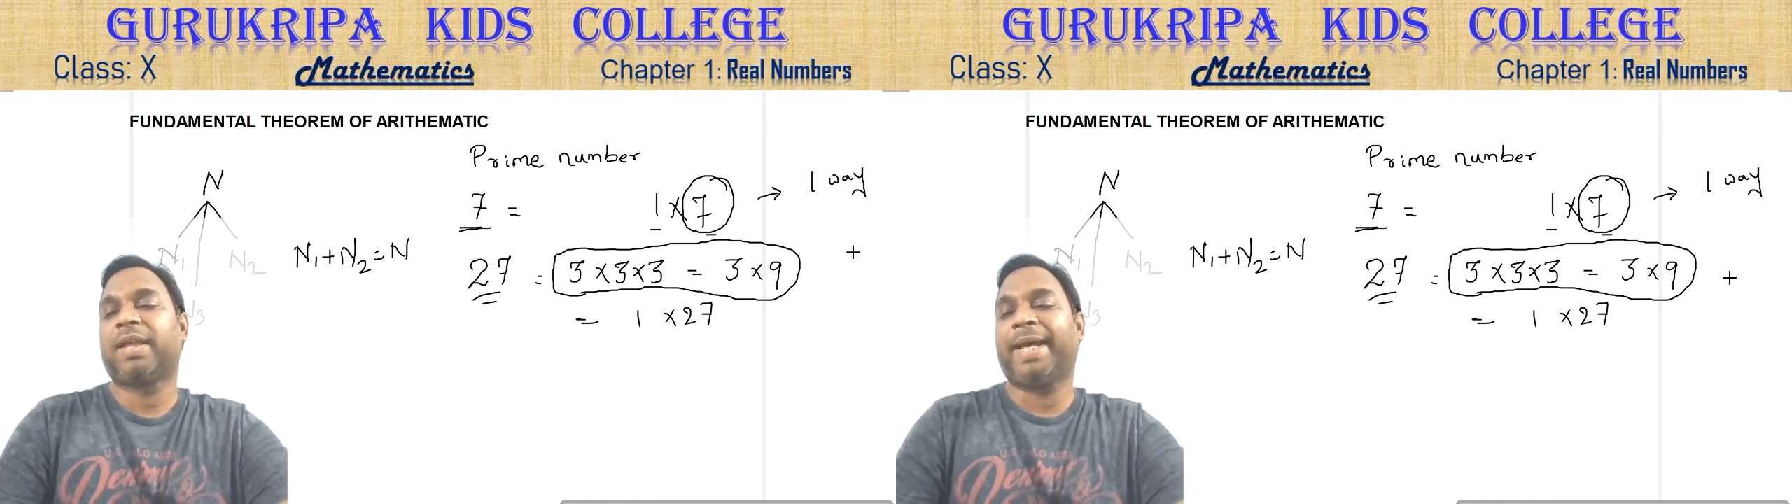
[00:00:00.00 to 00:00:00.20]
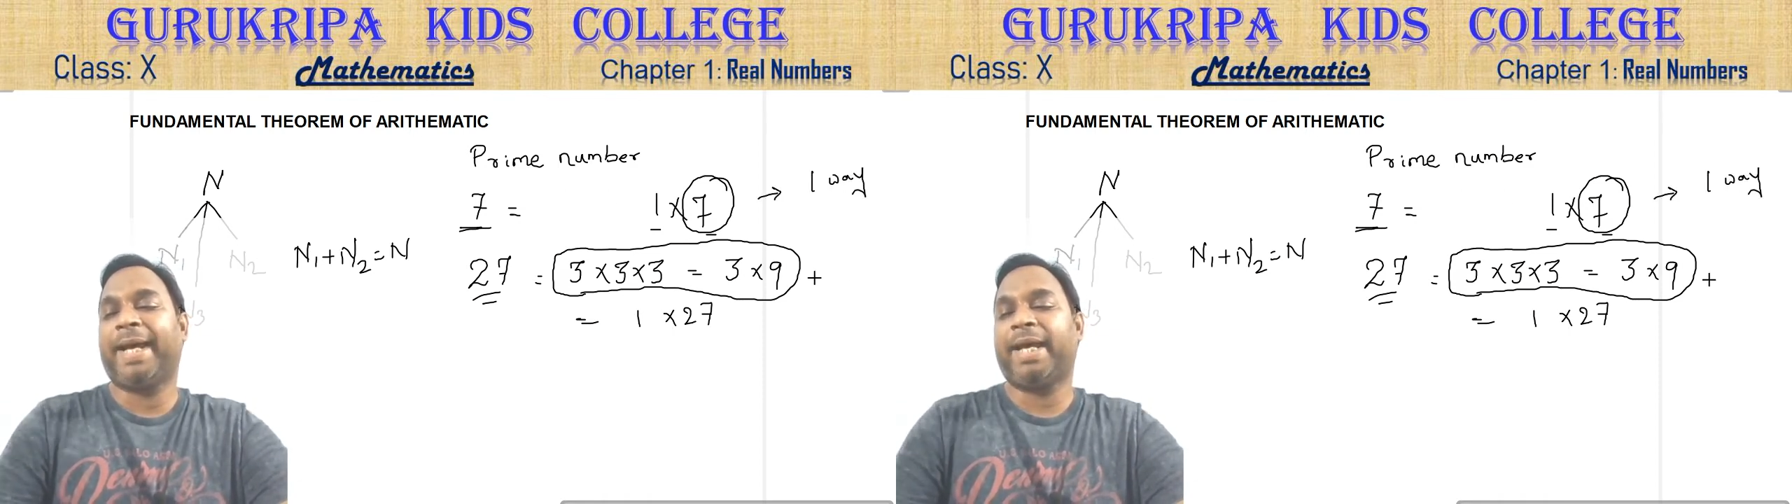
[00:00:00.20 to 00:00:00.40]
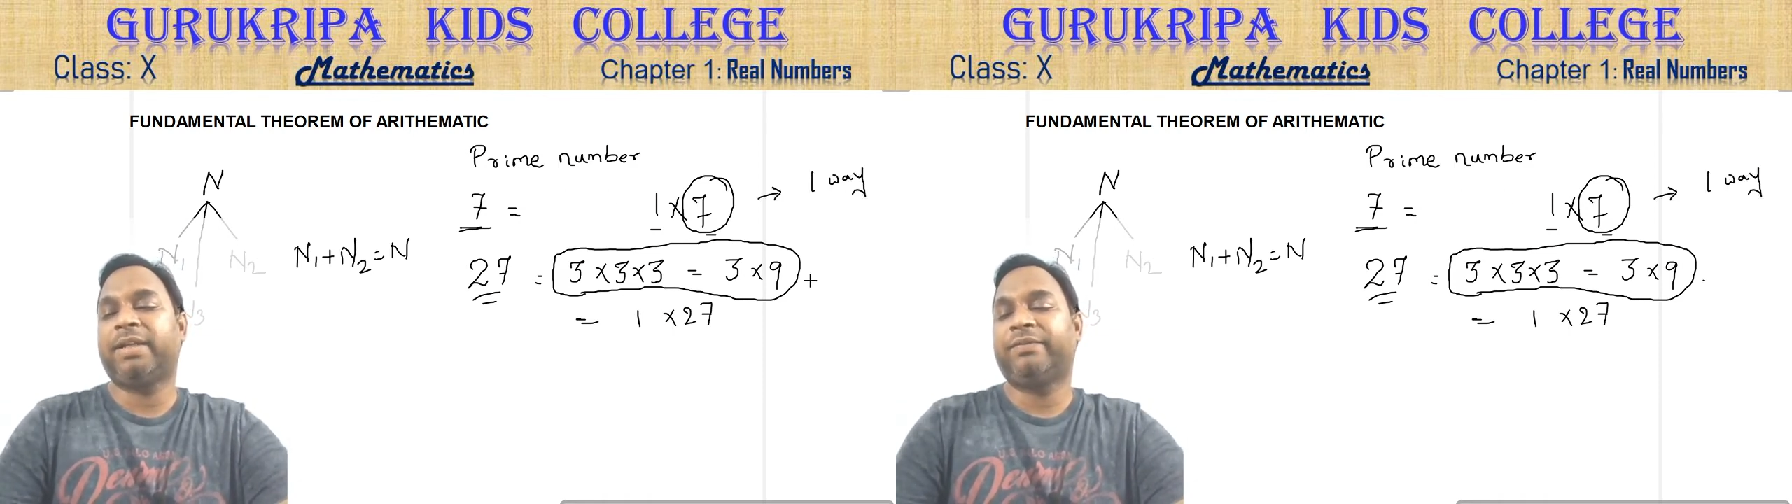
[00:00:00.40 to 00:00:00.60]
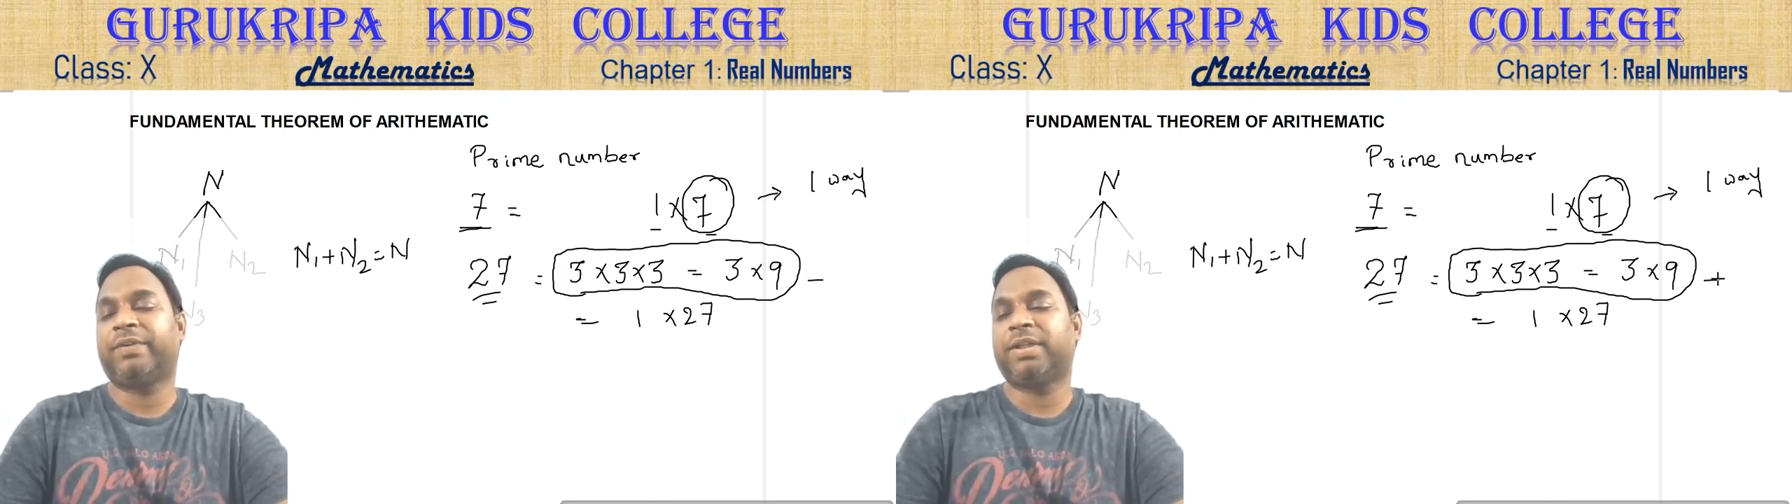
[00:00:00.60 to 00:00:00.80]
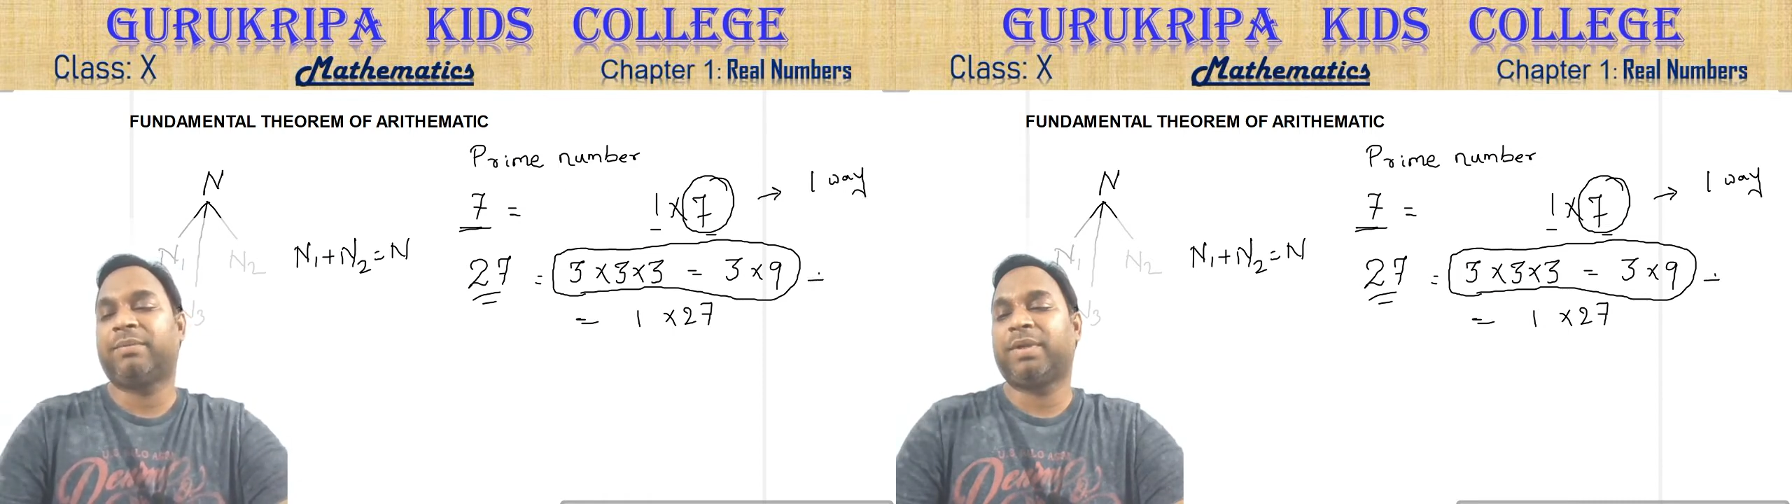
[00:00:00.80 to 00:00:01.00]
And
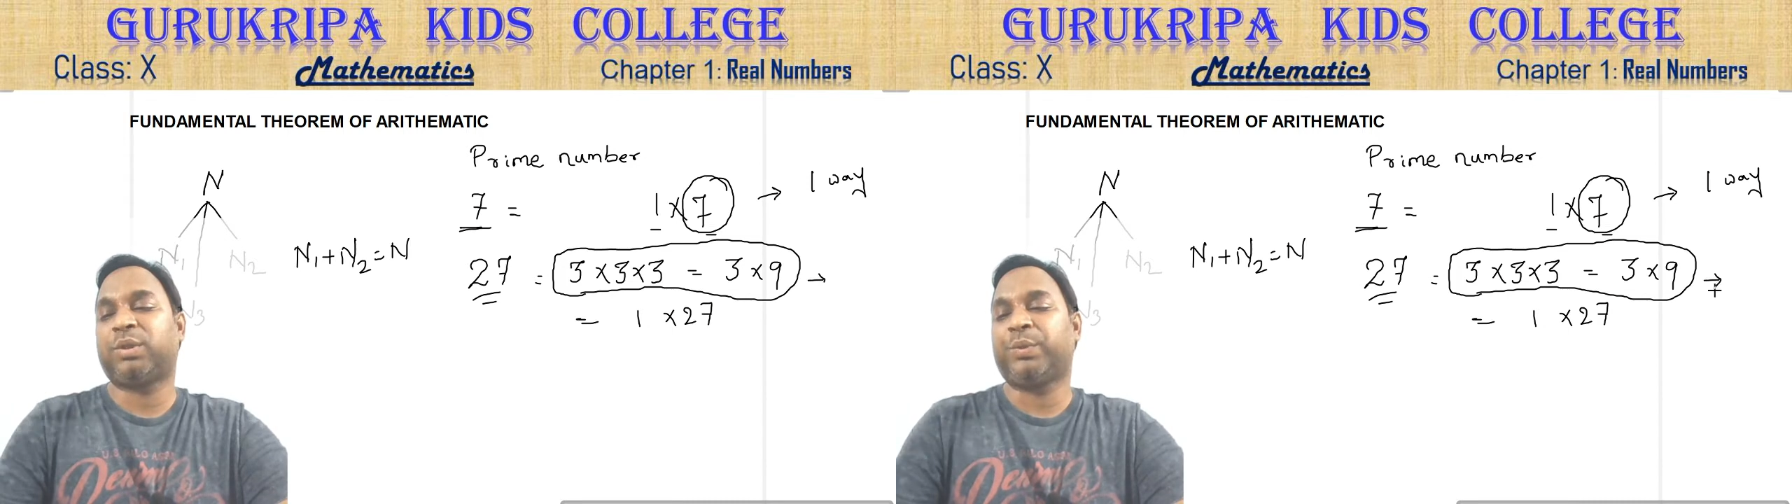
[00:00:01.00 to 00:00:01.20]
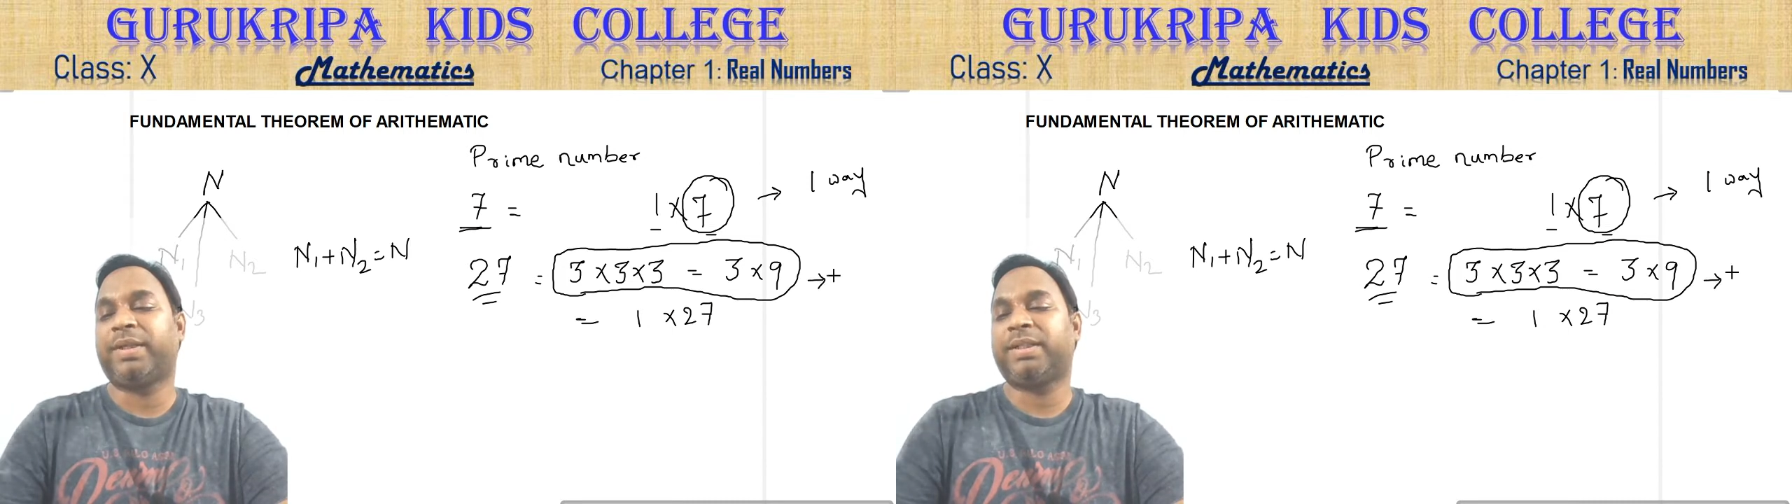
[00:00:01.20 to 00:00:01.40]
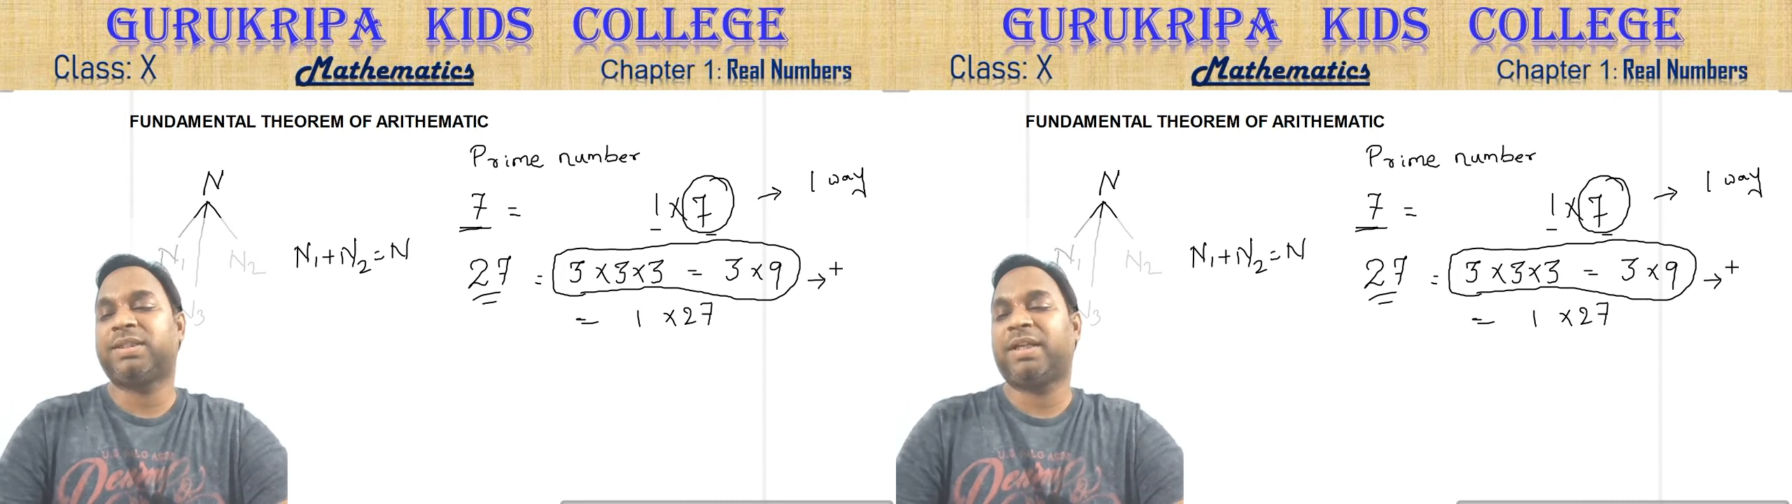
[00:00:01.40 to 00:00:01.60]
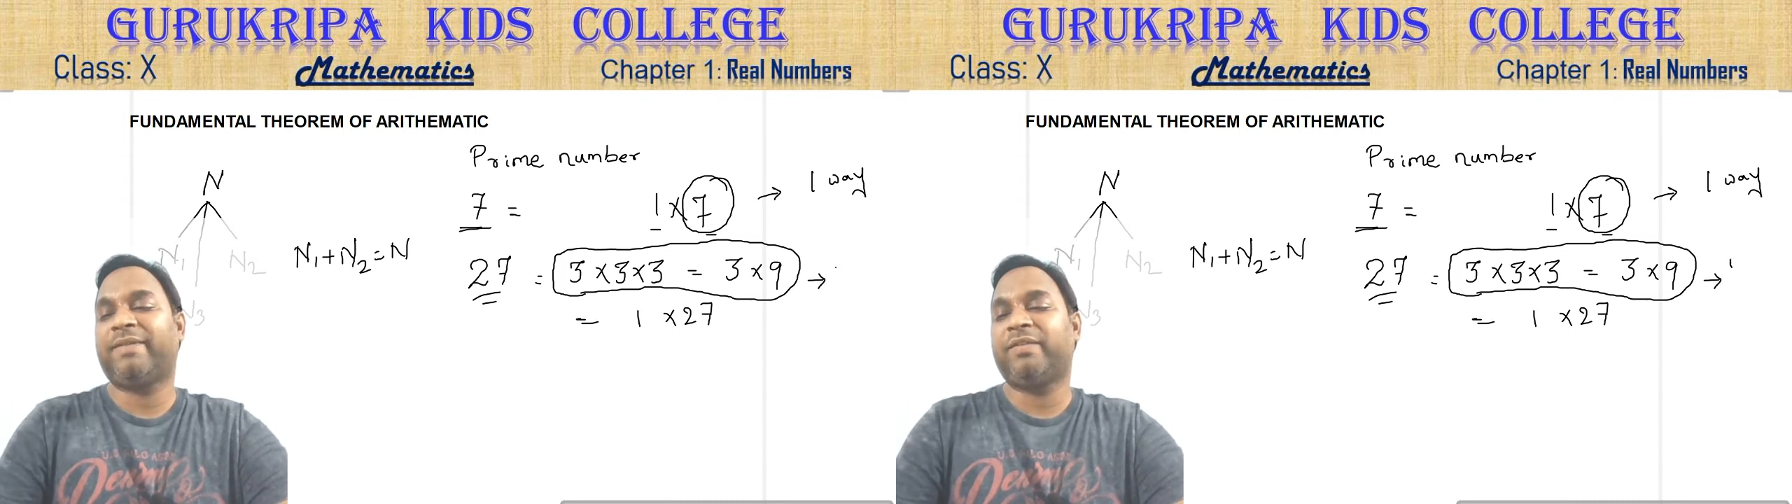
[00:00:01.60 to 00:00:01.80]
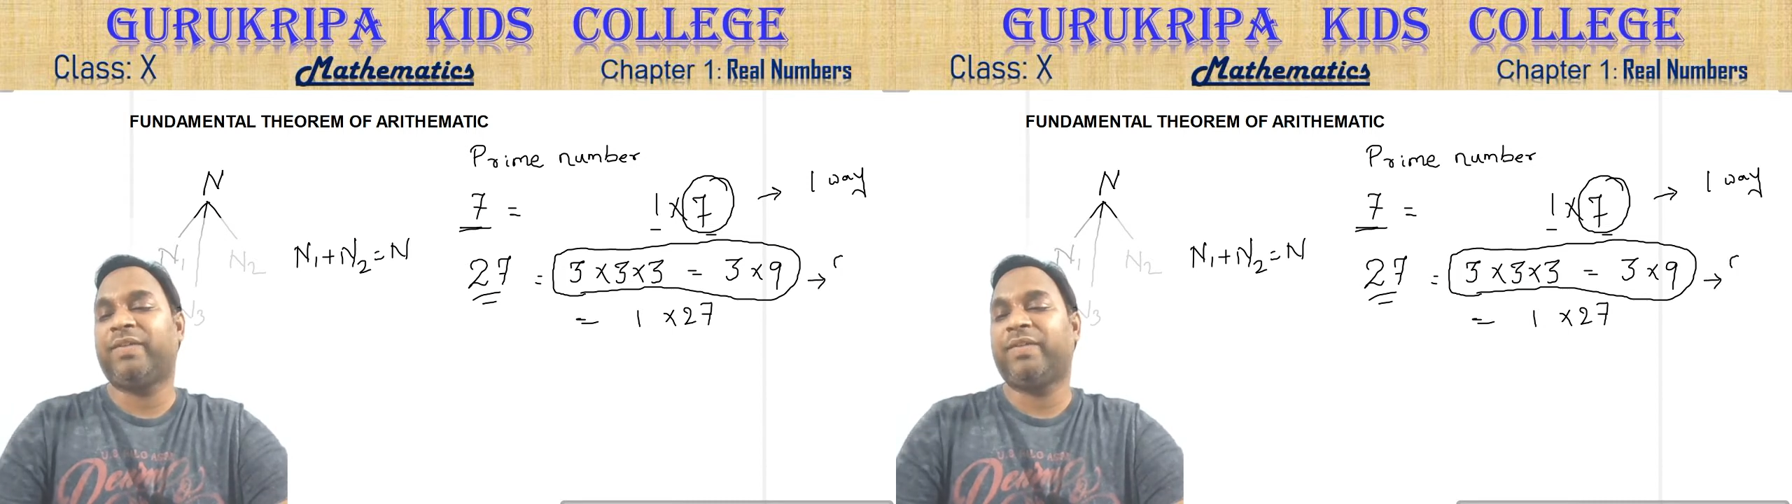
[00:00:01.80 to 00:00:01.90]
for number 27,